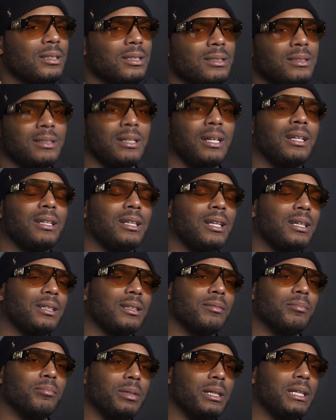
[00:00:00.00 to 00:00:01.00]
is not like
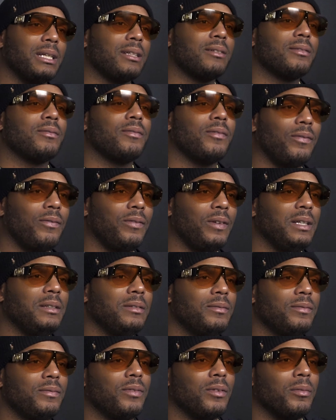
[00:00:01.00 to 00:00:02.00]
a big feat
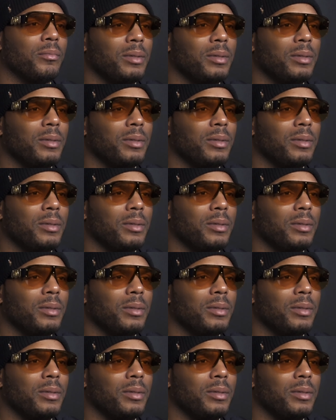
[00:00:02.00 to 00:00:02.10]
for